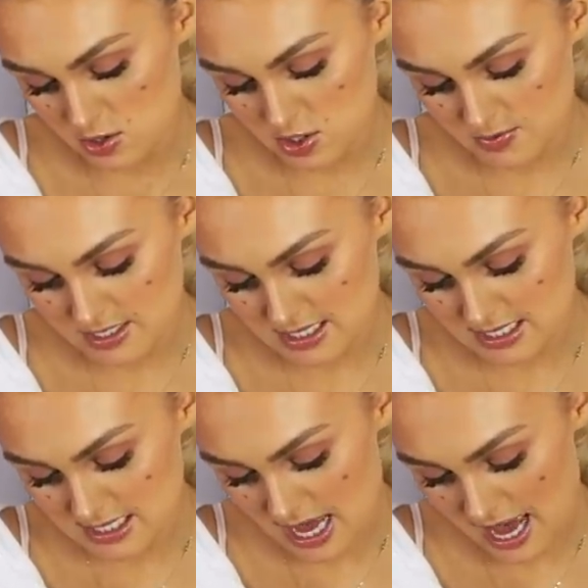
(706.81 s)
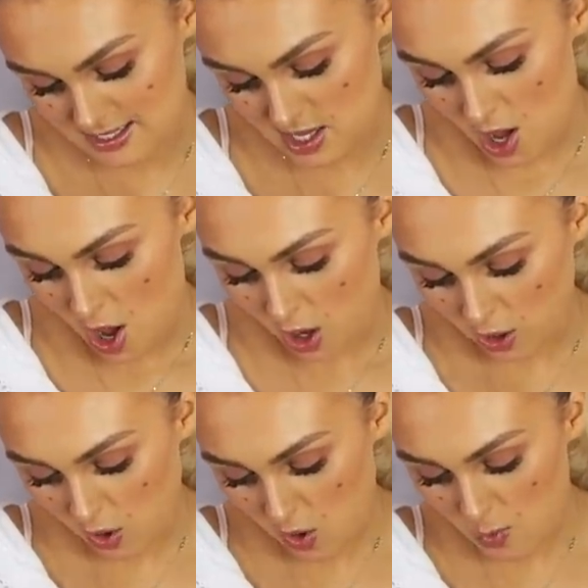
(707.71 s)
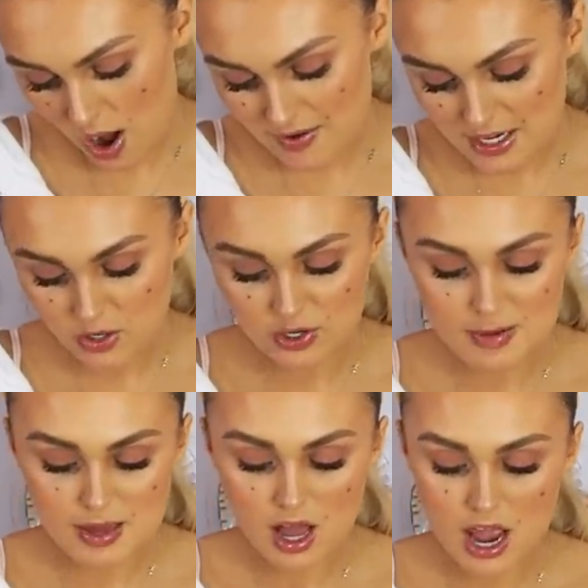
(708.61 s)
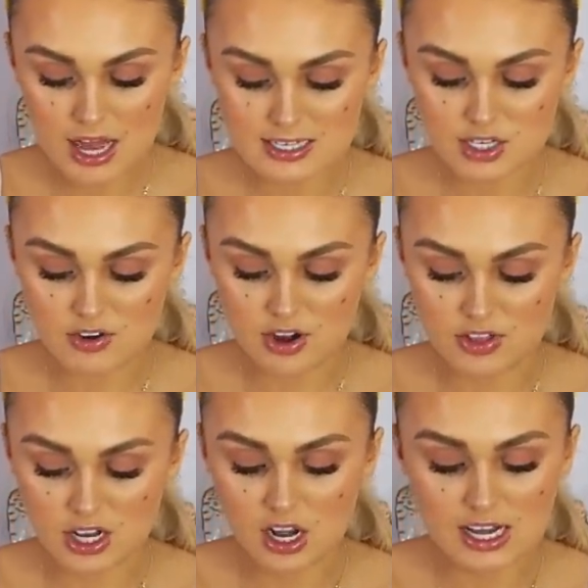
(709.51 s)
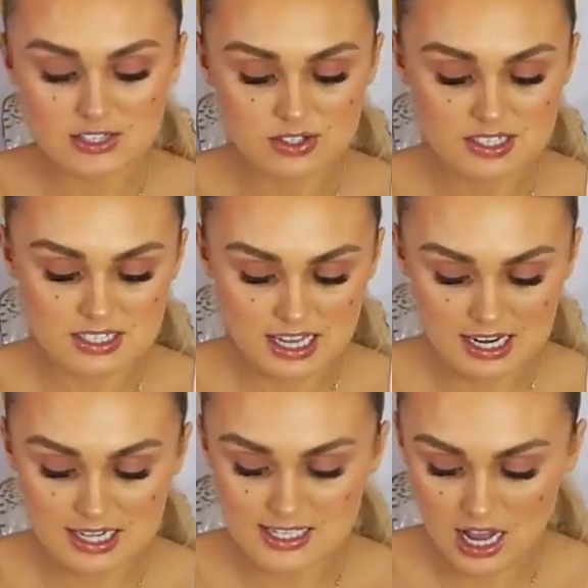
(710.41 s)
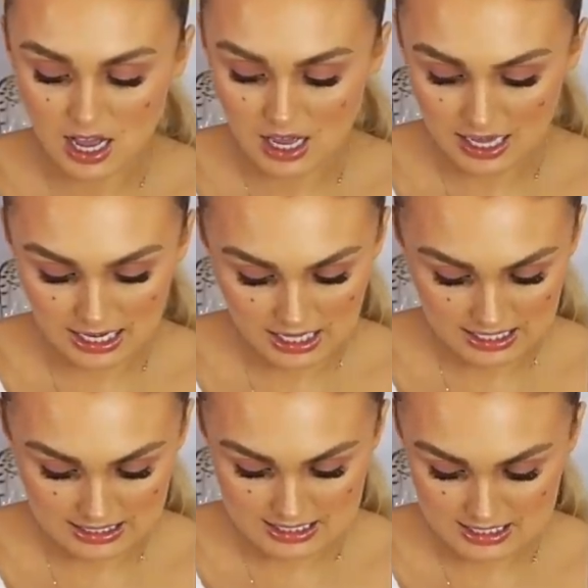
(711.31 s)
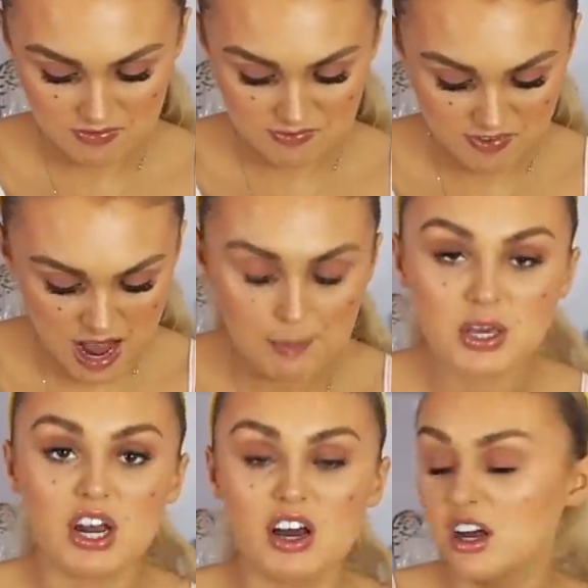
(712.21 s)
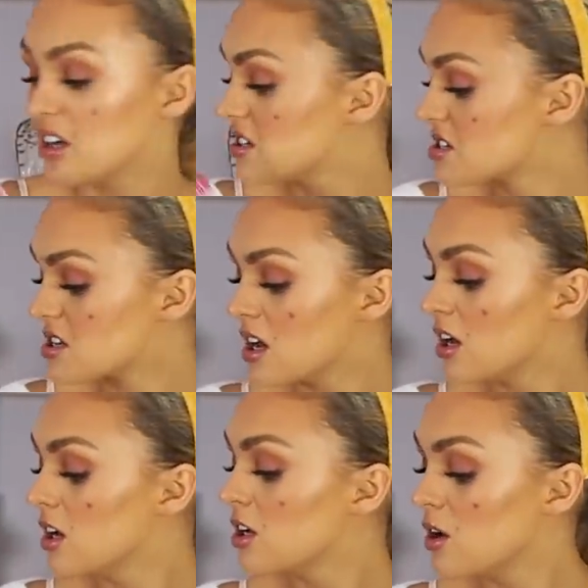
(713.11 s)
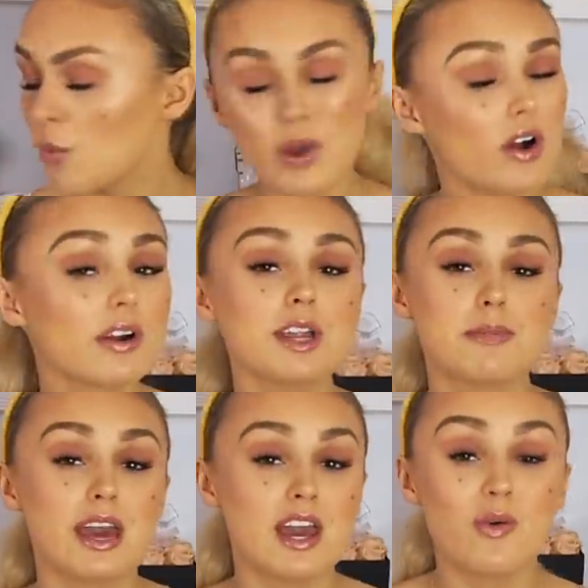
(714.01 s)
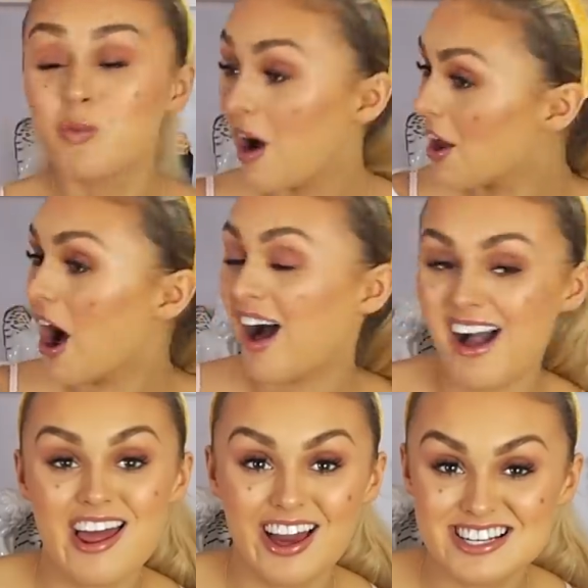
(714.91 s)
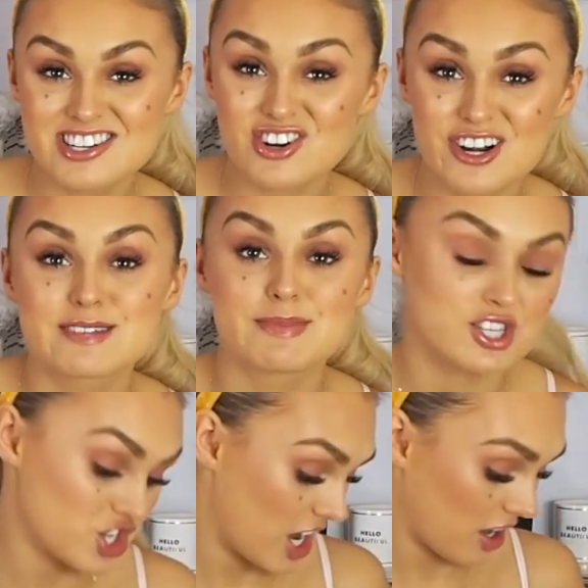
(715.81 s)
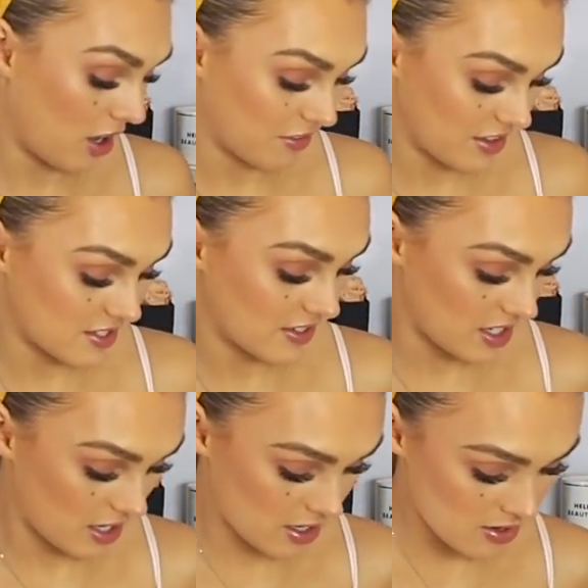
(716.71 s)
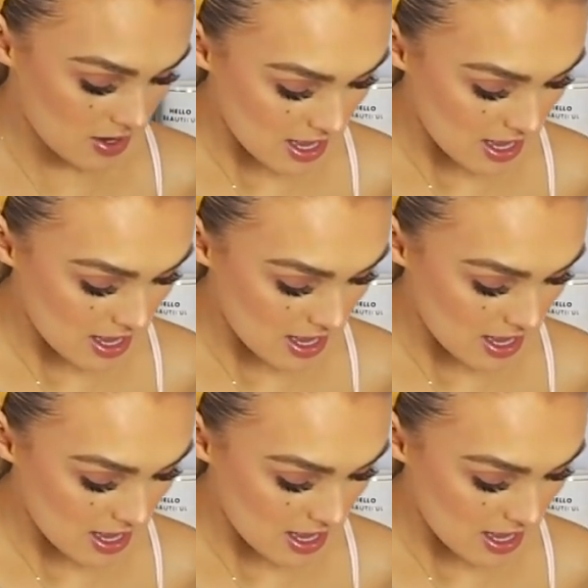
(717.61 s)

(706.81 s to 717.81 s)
So it says, a long wearing creamy highlighter cream that glides on the skin to highlight. Fabulous. We are going to be one highlighted Christmas chick after this video.